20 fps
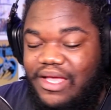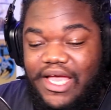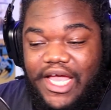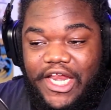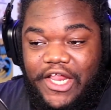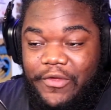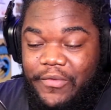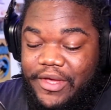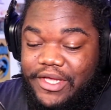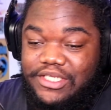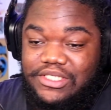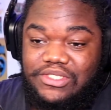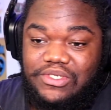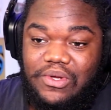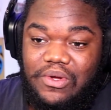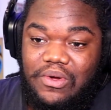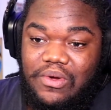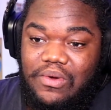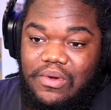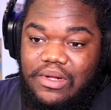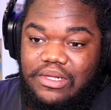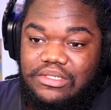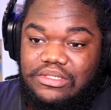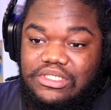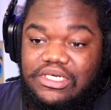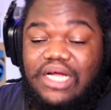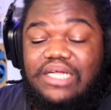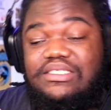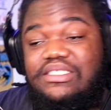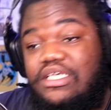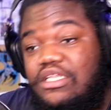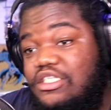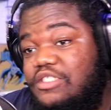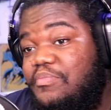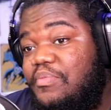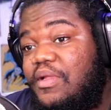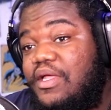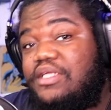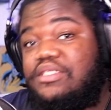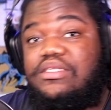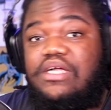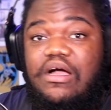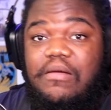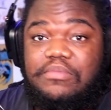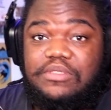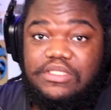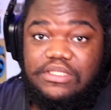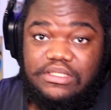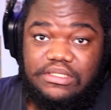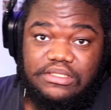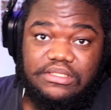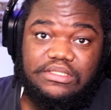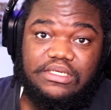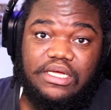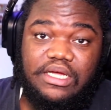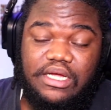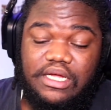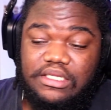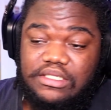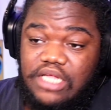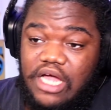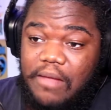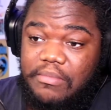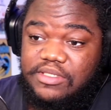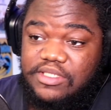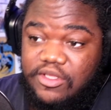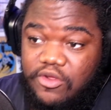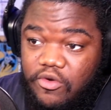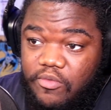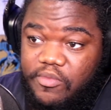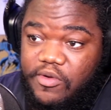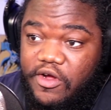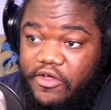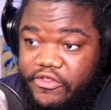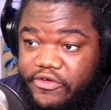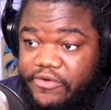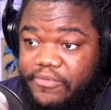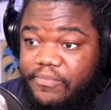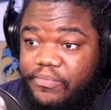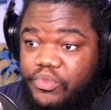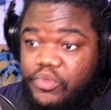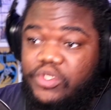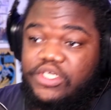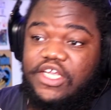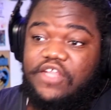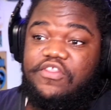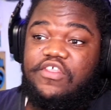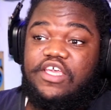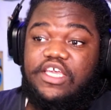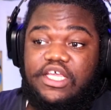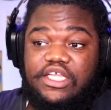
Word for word: anyway, so John Cena is playing Dom's uh, Dom's little brother, which I think